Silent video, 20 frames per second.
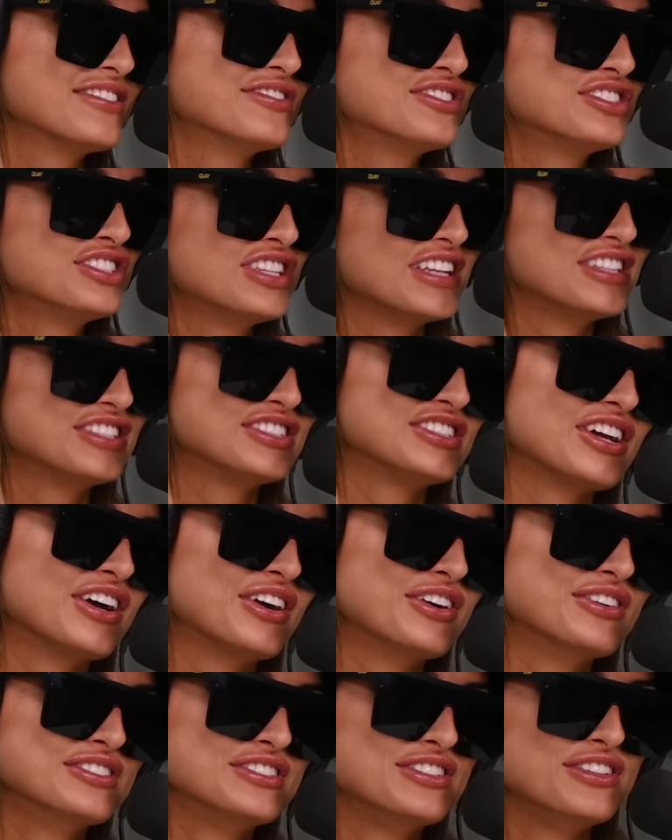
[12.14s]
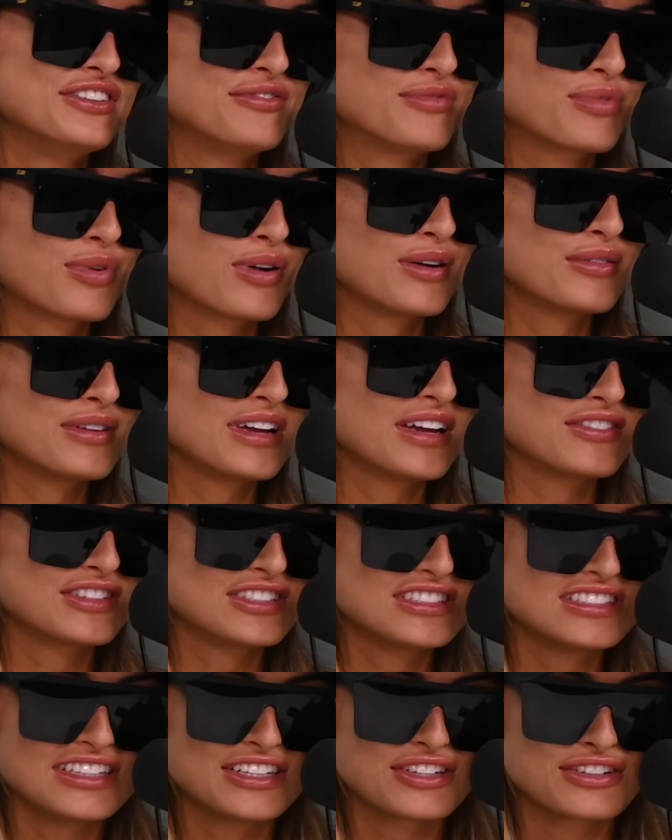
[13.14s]
of shit shows you've probably ever
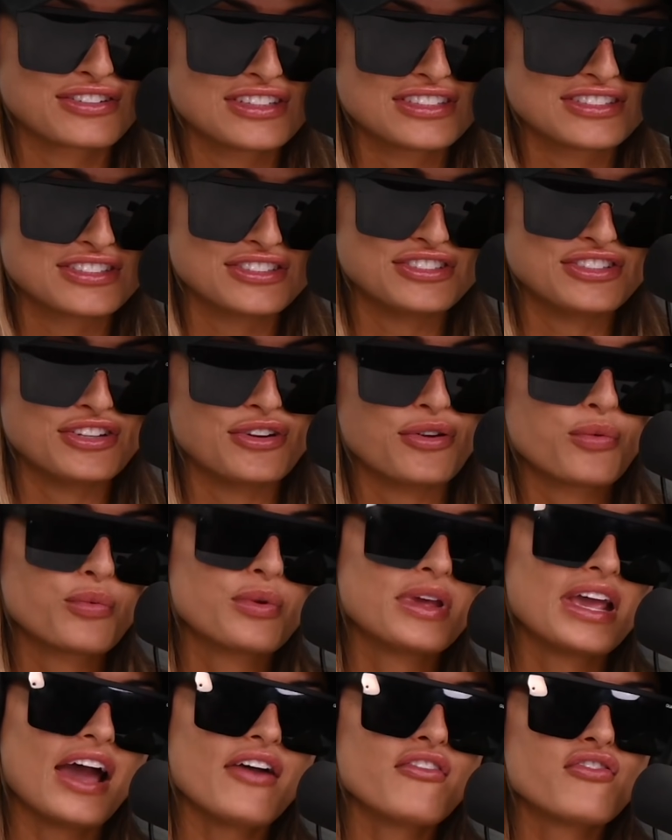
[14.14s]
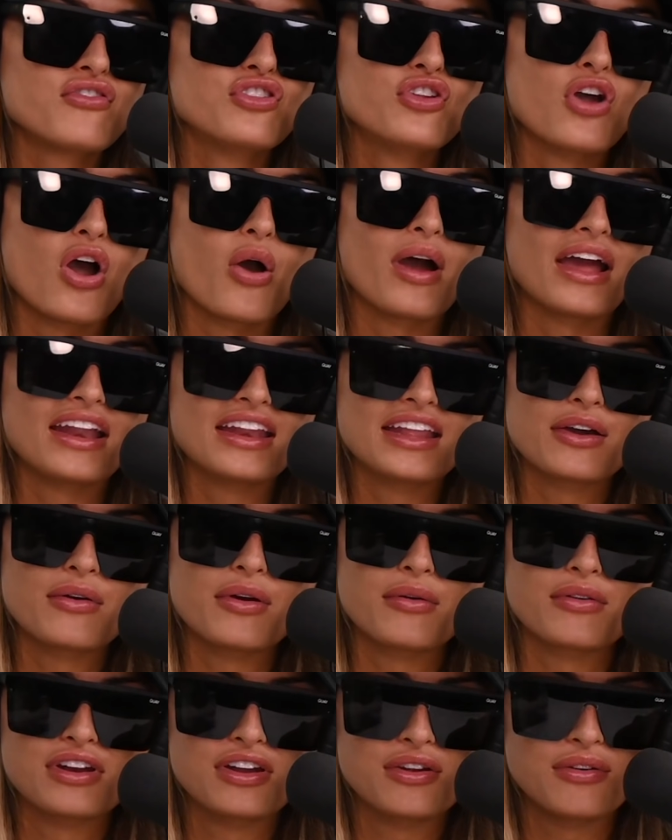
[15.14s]
seen or listened to. We have no idea
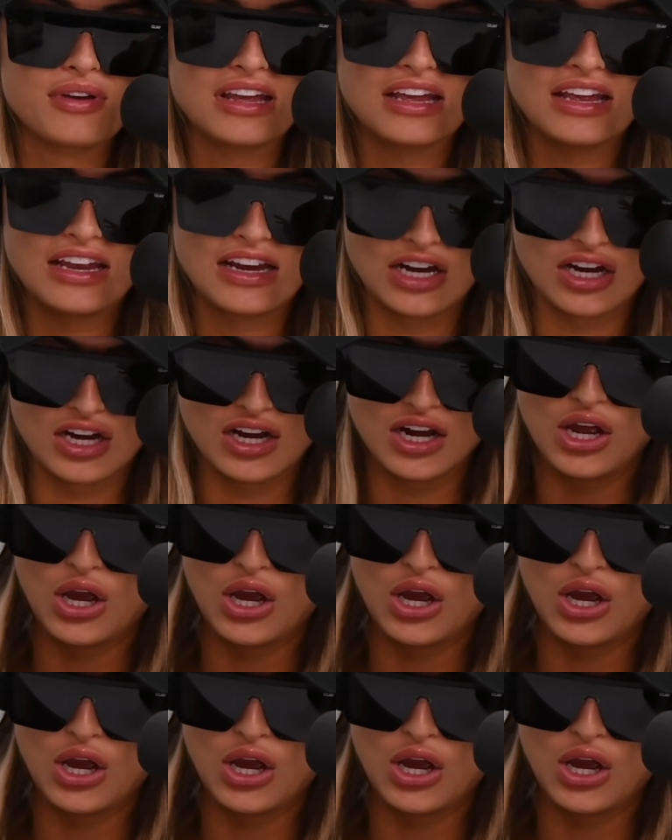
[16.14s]
what we're doing here.